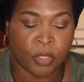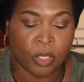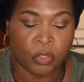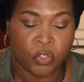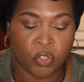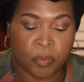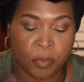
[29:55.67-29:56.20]

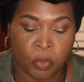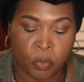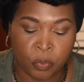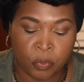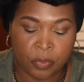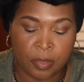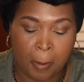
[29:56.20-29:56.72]

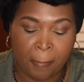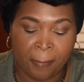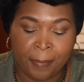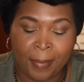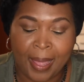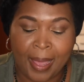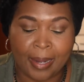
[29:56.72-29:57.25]
smooth,
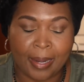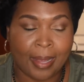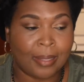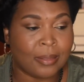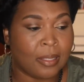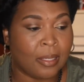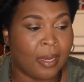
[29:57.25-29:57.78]
and it
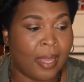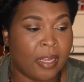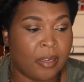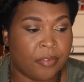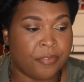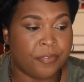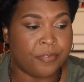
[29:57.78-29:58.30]
has a light
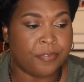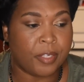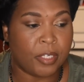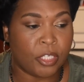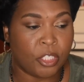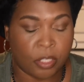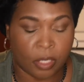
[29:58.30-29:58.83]

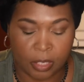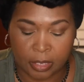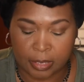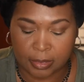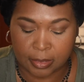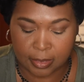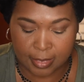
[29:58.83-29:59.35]
finish on it.
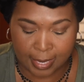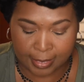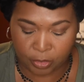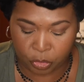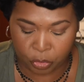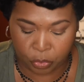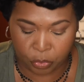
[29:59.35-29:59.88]
It's
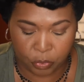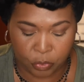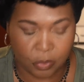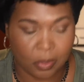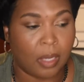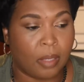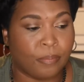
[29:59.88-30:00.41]
not
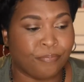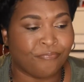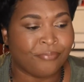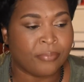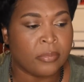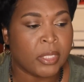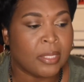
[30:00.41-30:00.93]
too
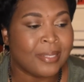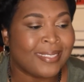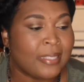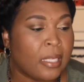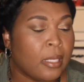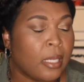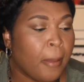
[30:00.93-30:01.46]

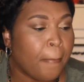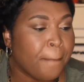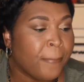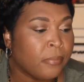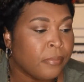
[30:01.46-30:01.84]
sticky.